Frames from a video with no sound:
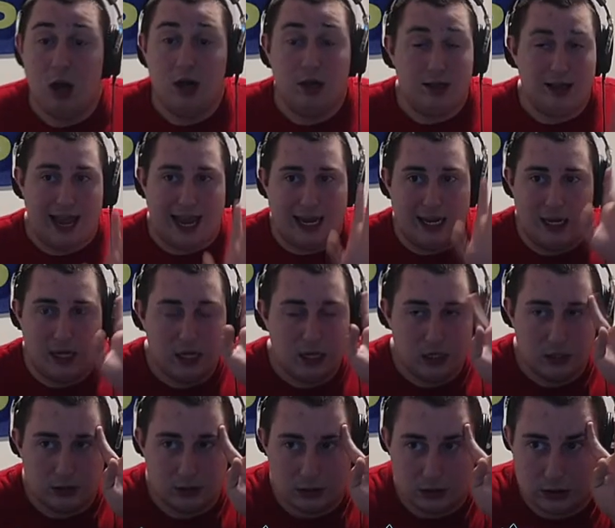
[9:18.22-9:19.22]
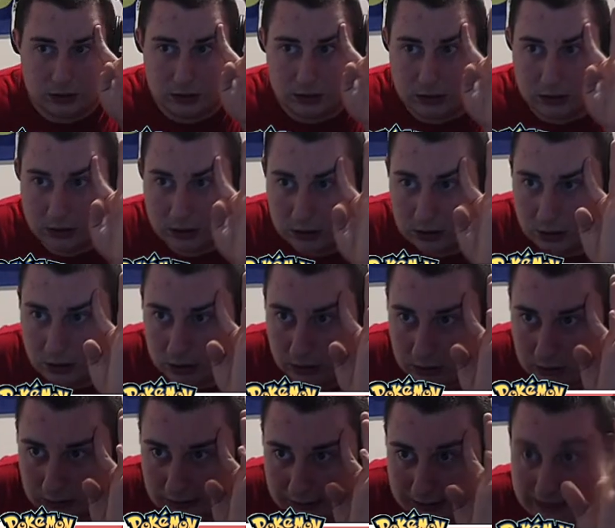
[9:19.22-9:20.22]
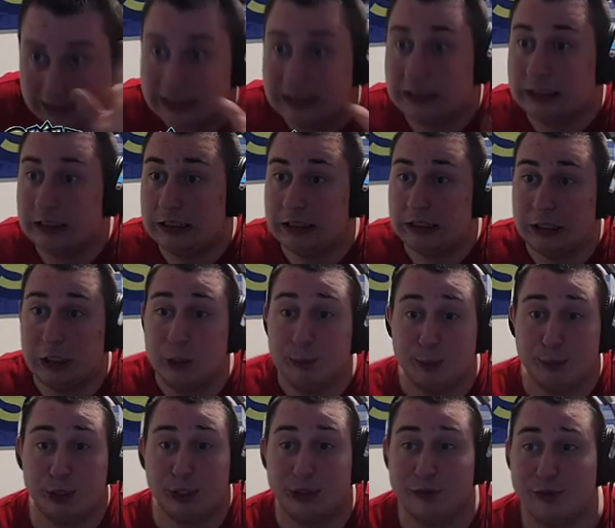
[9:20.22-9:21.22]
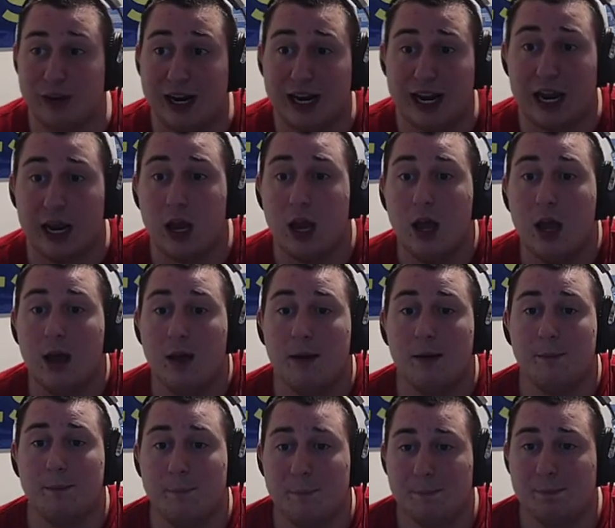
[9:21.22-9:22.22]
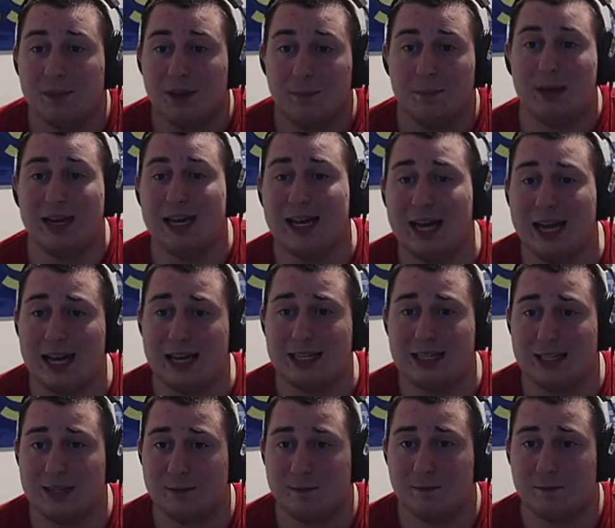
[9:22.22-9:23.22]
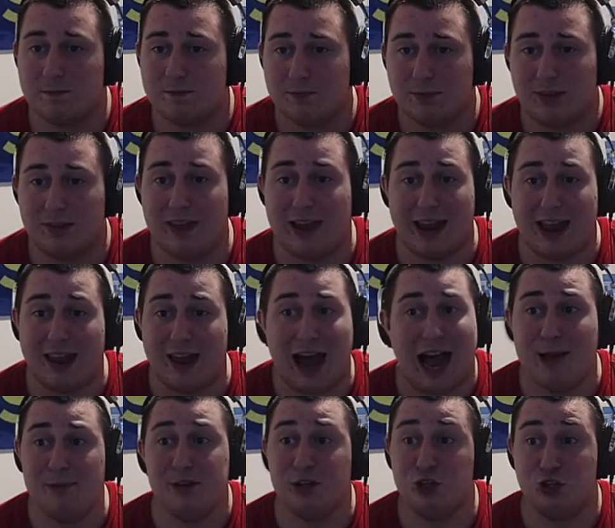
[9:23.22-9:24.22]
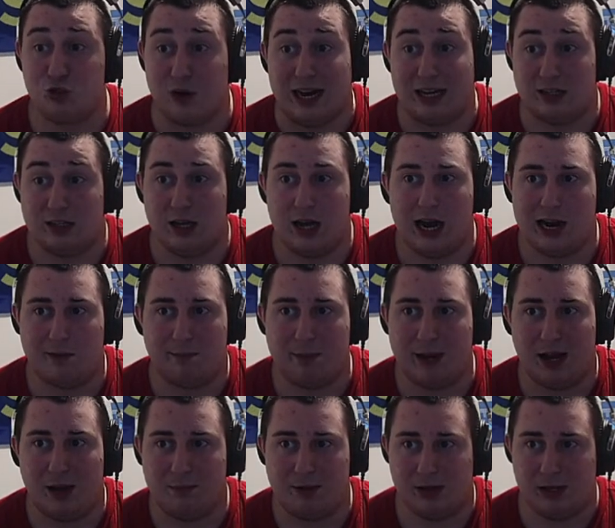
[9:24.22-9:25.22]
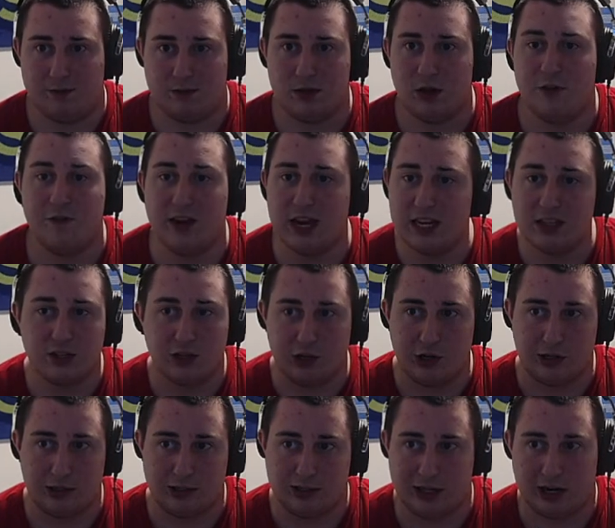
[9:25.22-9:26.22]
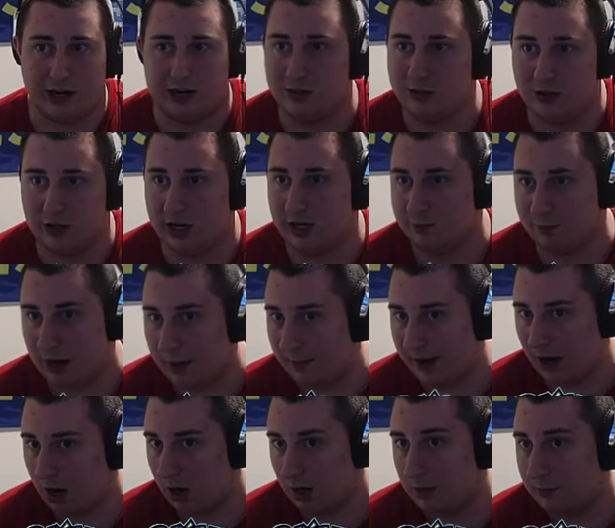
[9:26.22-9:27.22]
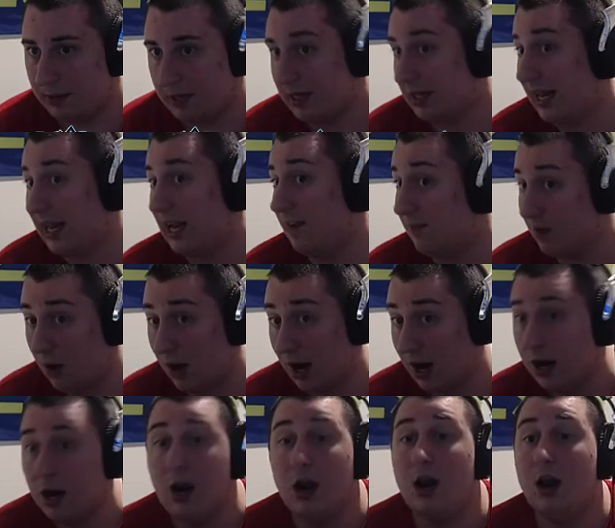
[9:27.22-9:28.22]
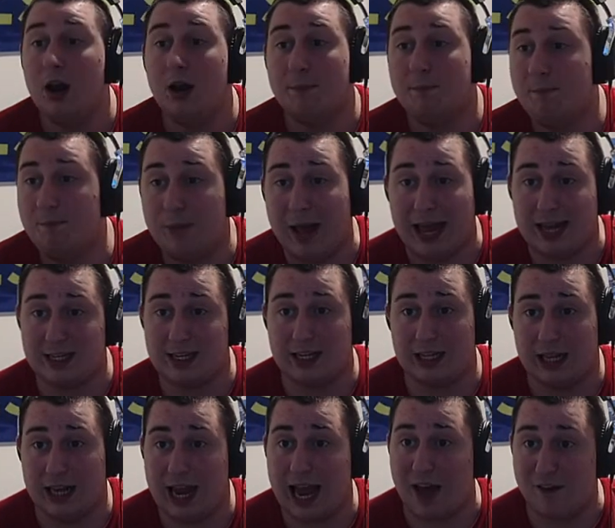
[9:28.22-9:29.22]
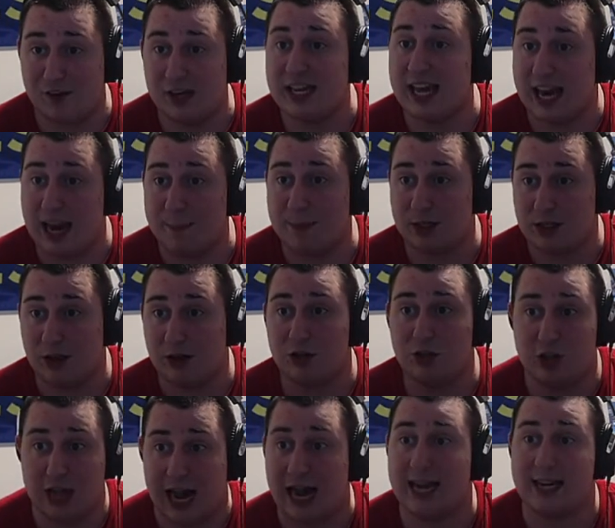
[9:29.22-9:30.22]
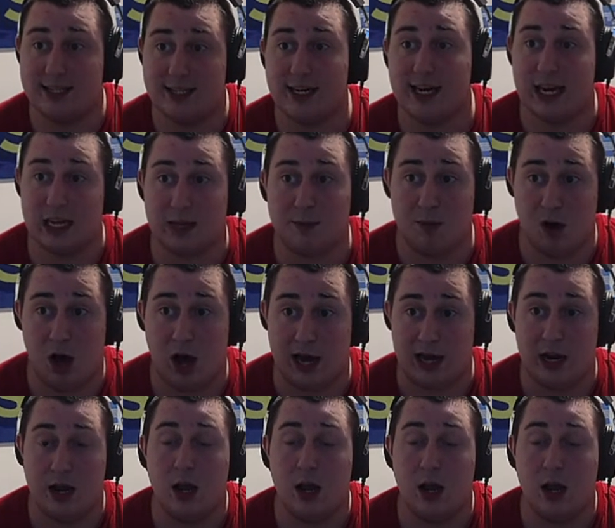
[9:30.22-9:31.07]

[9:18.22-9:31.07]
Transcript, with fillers: Like, ooh. Like, this is super nerve-wracking. Because, like, I'm just stressed out of beyond belief. So if you guys are new to the series, which you guys probably aren't, but, like, if you are, basically, every 10 episodes, chat gets to kill him on.